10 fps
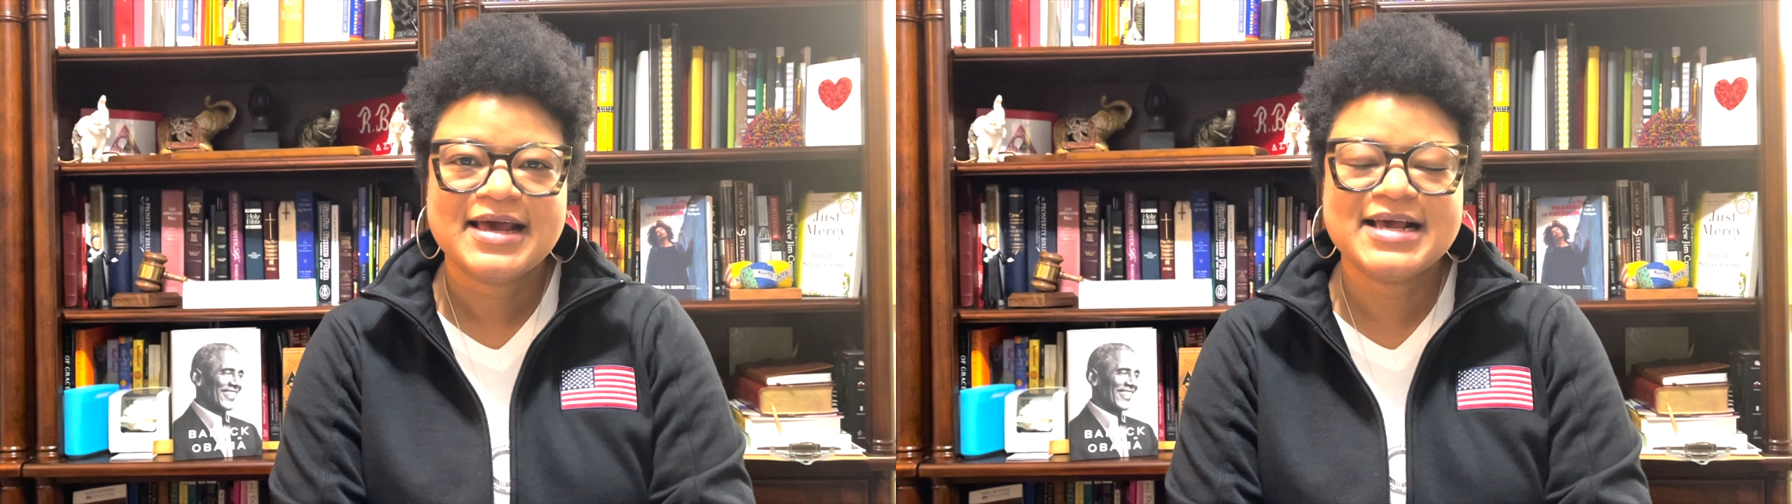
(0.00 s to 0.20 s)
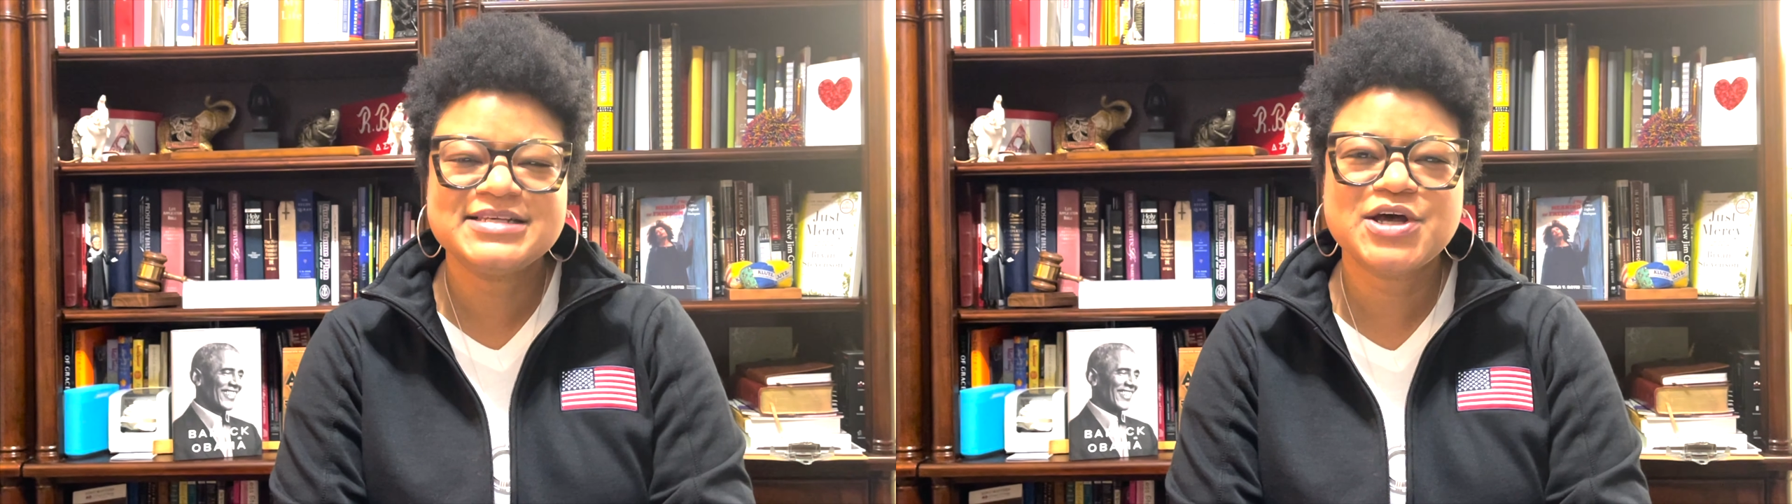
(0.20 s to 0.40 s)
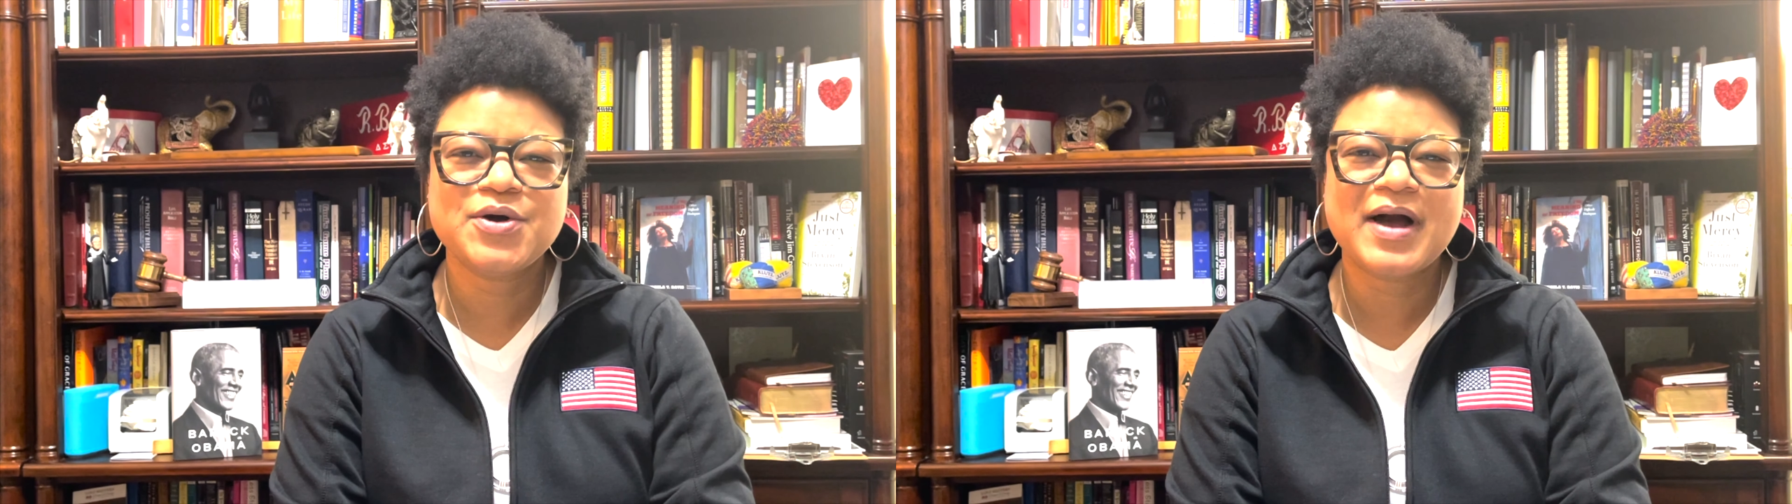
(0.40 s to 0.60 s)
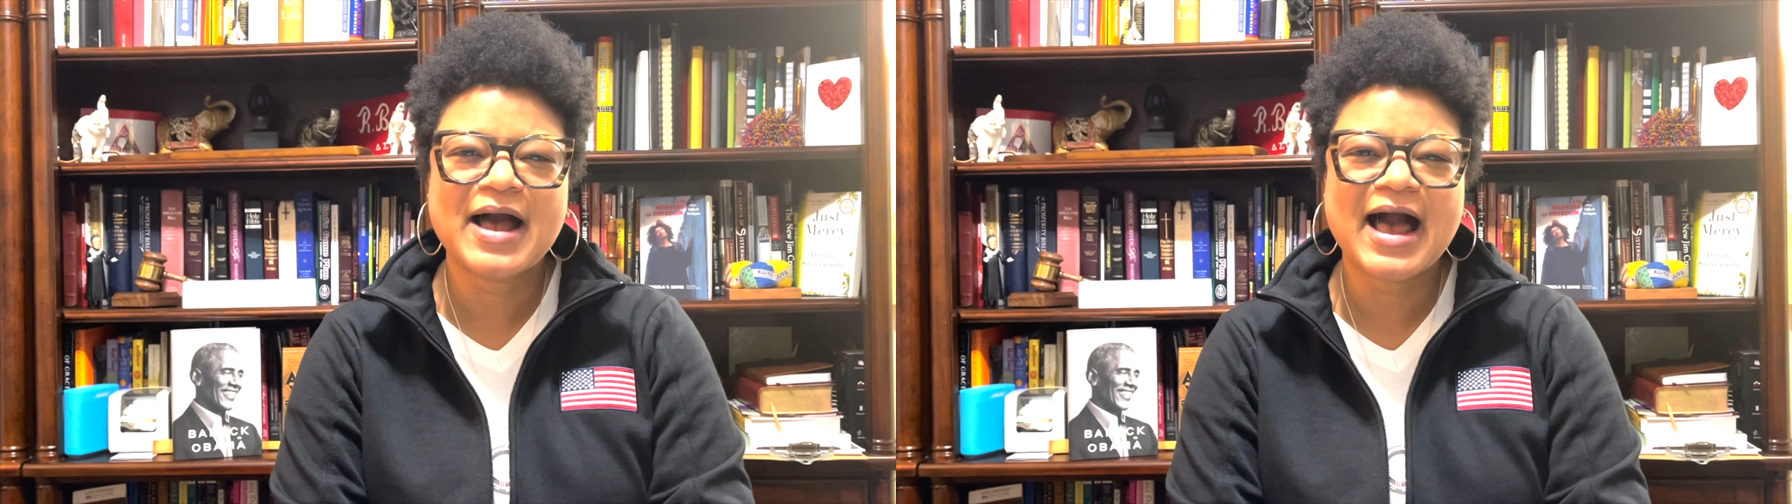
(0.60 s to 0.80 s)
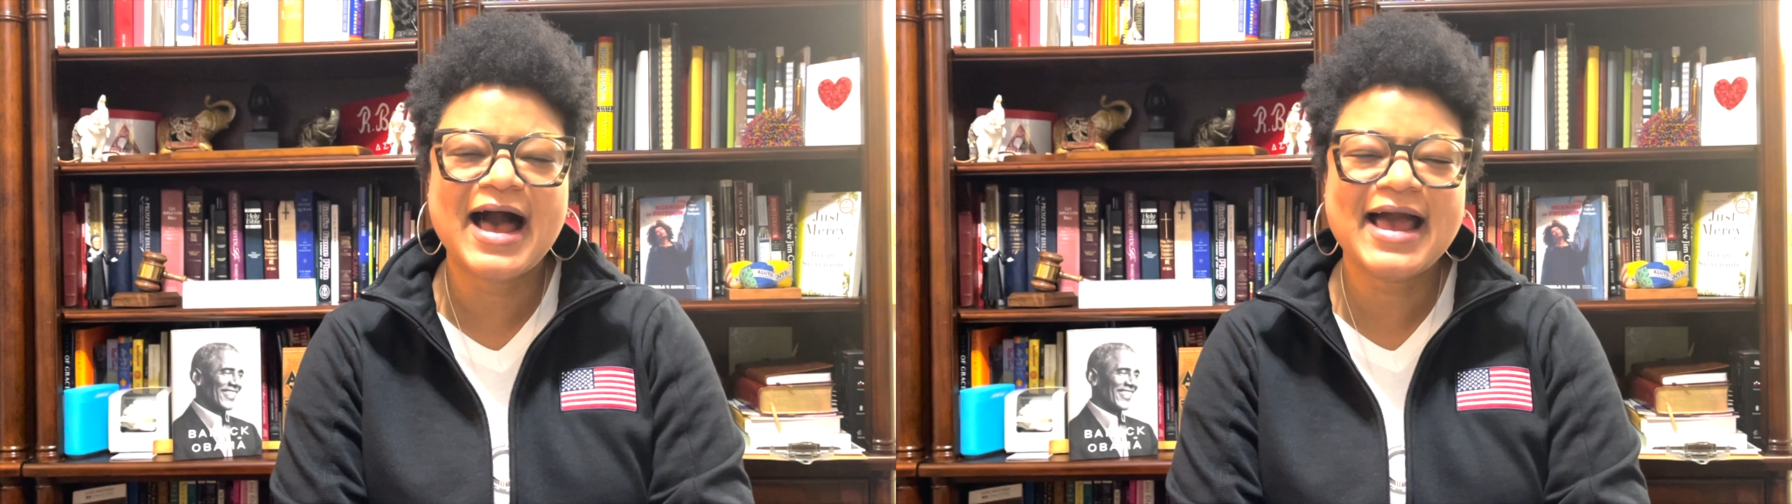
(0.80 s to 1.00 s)
And so
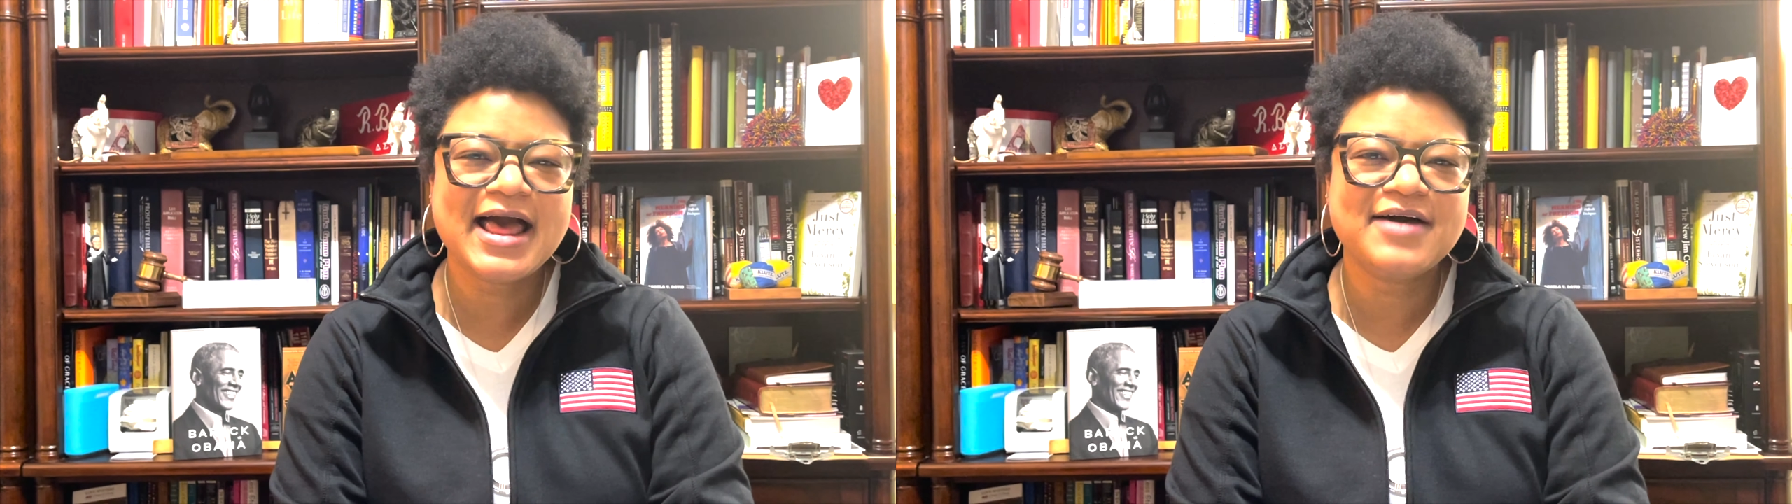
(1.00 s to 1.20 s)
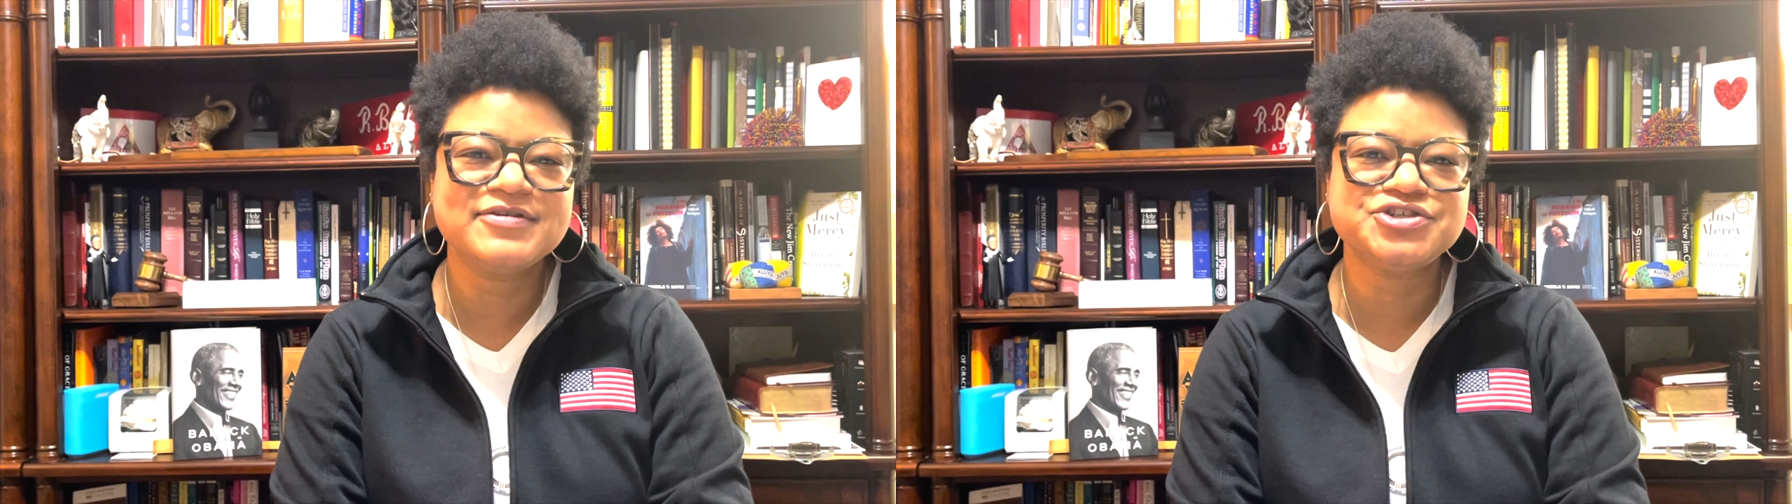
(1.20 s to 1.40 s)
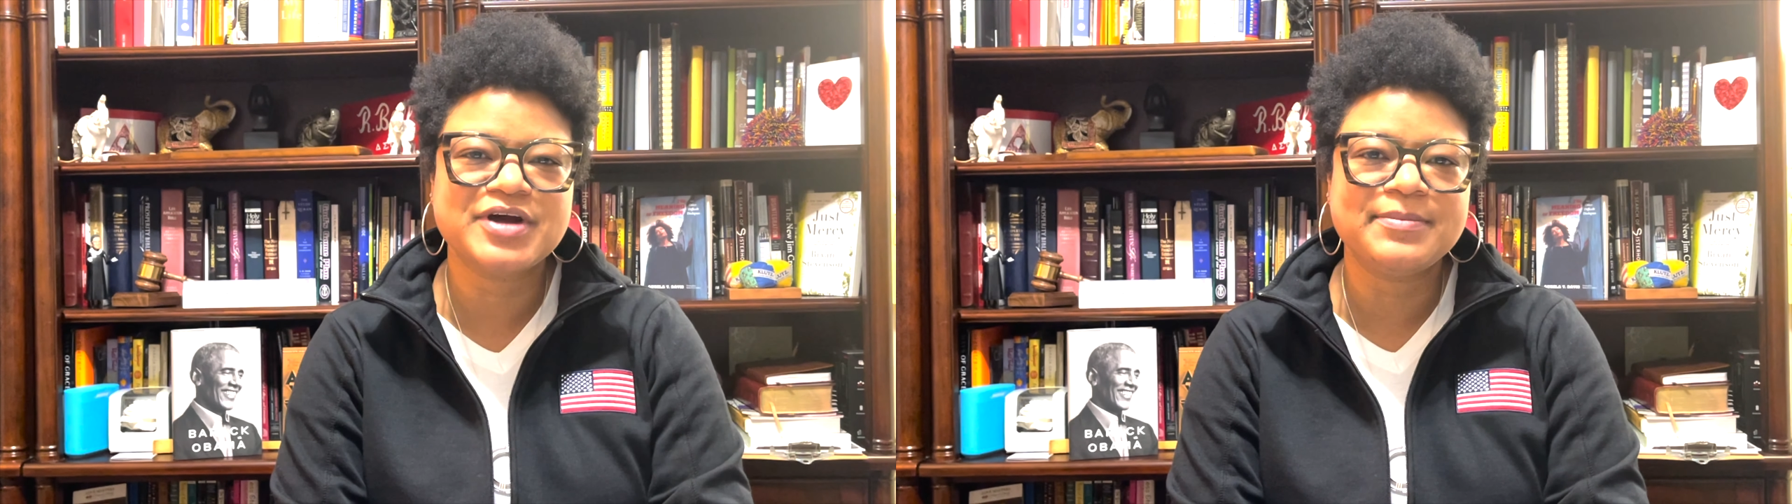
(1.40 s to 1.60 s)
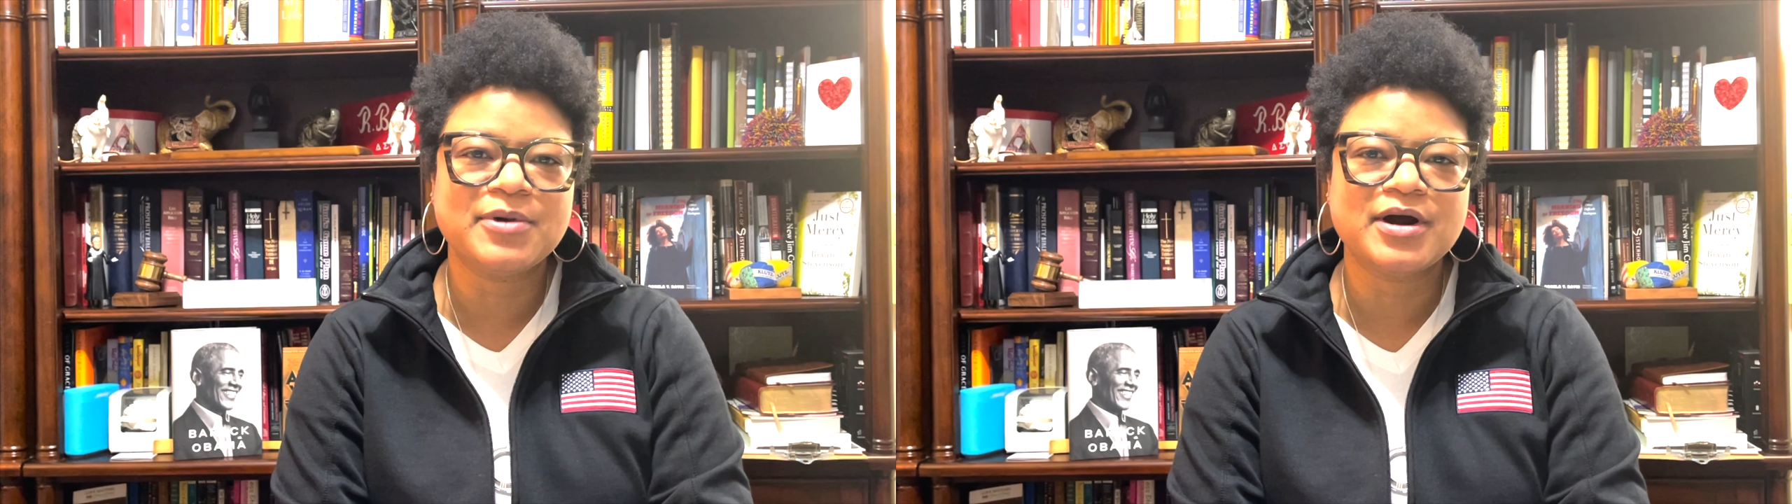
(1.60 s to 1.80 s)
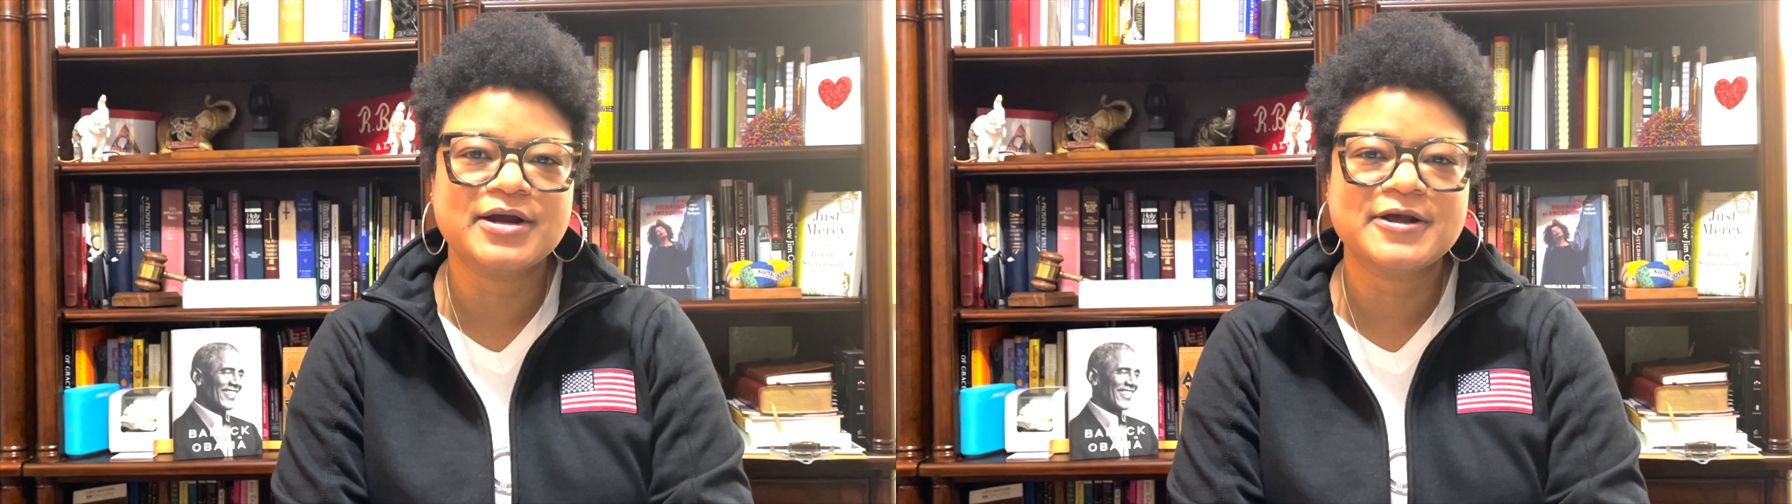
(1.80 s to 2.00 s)
I have a
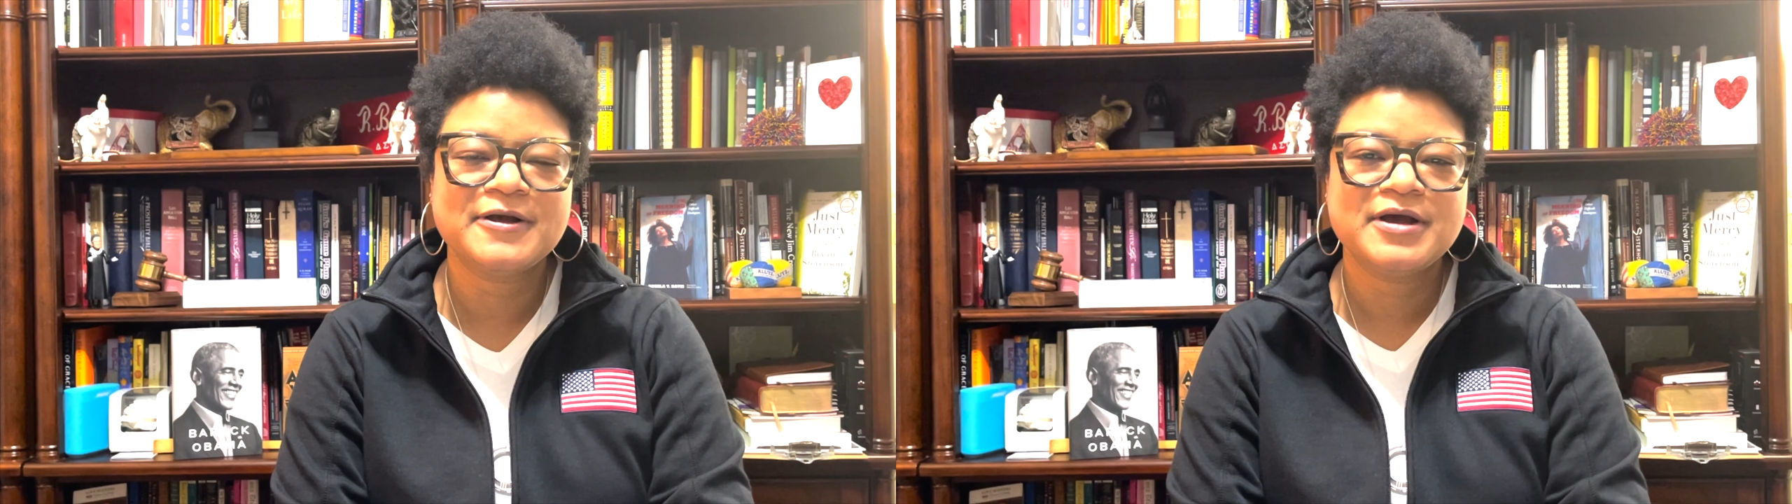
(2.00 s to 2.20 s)
trademark,